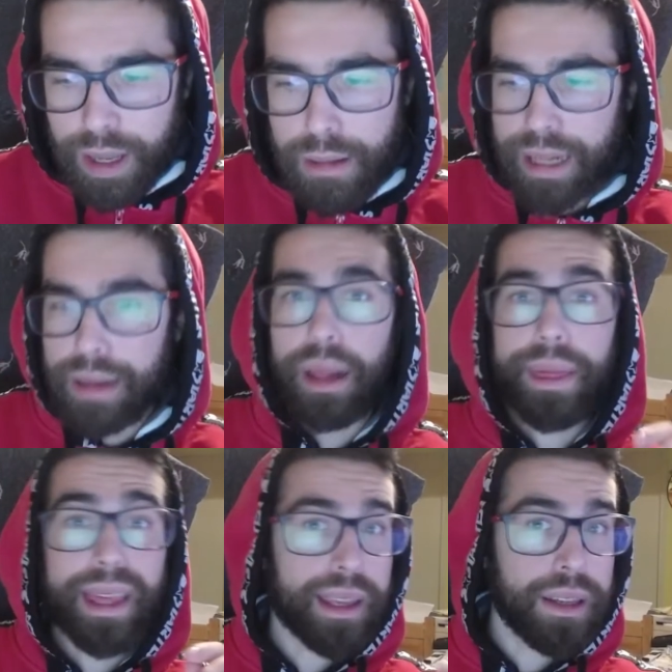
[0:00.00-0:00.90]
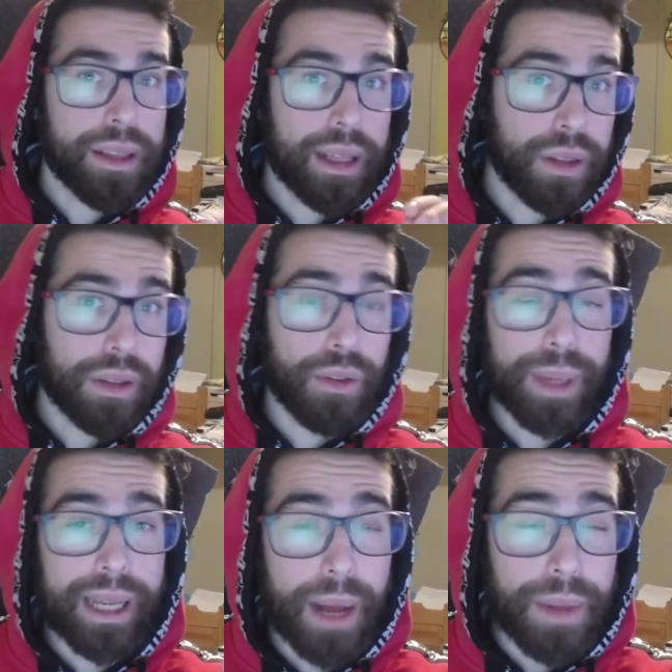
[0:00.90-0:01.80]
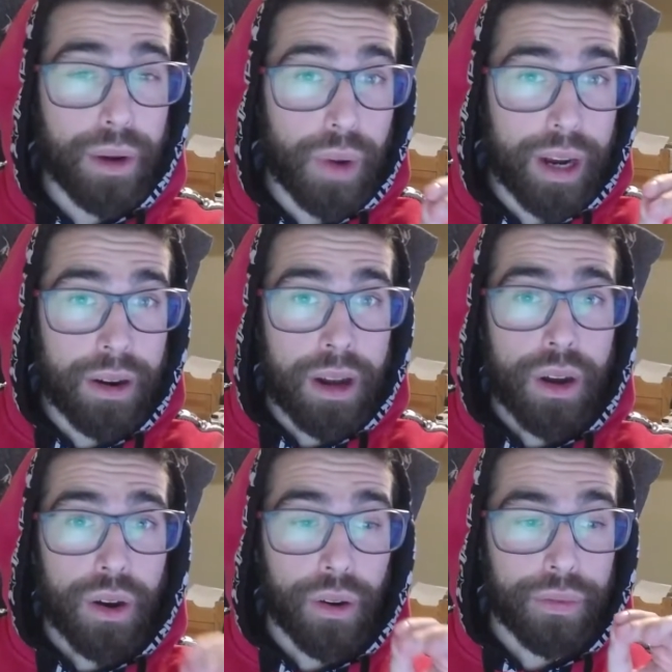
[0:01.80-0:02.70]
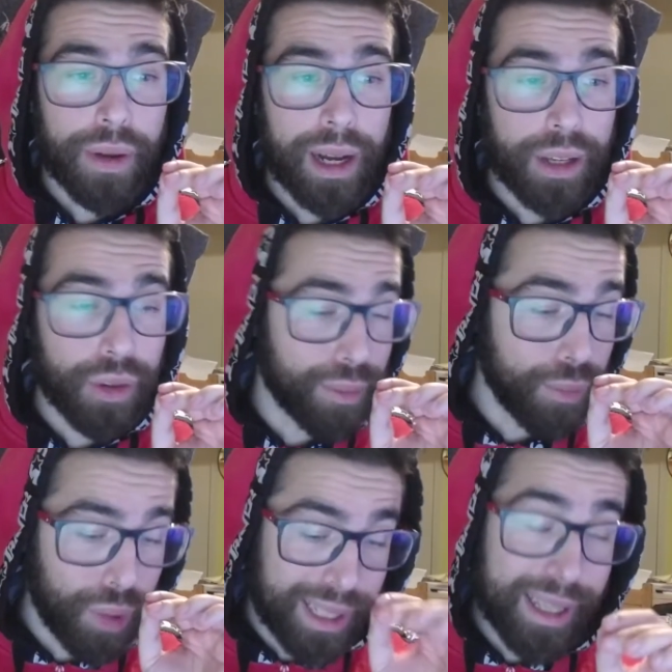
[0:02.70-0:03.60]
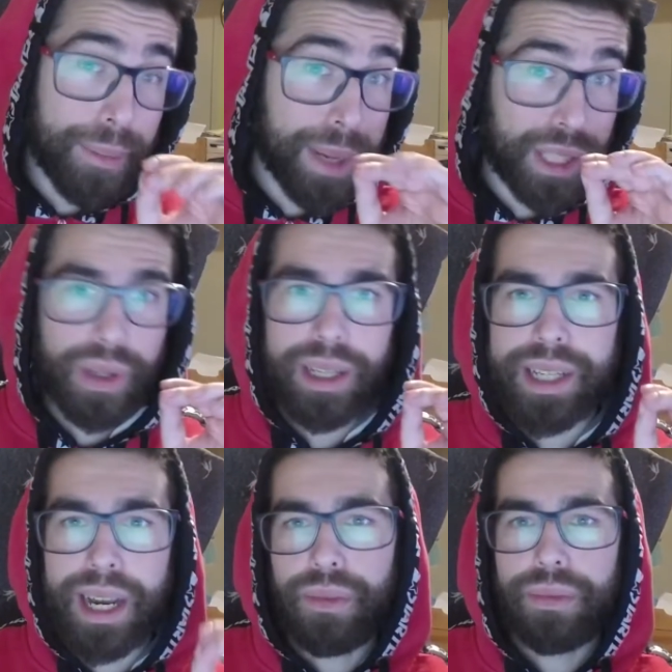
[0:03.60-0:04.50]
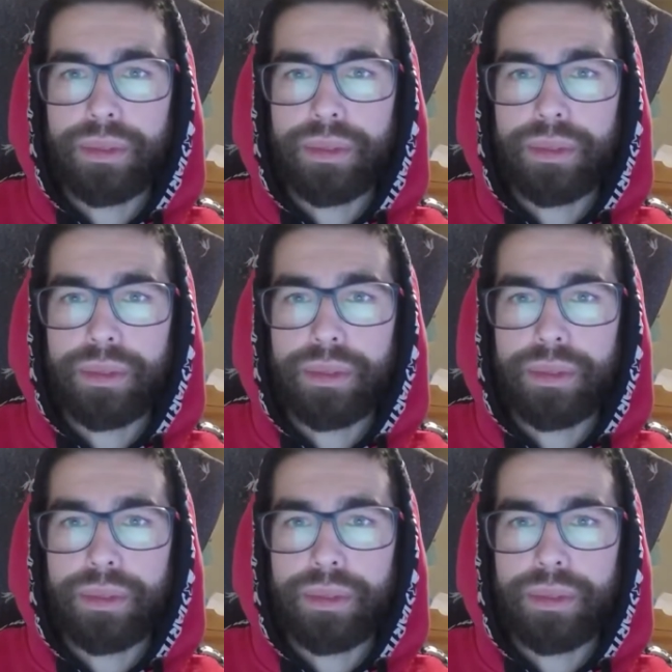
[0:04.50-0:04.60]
Another thing is that you become aware of uh, your multidimensional self.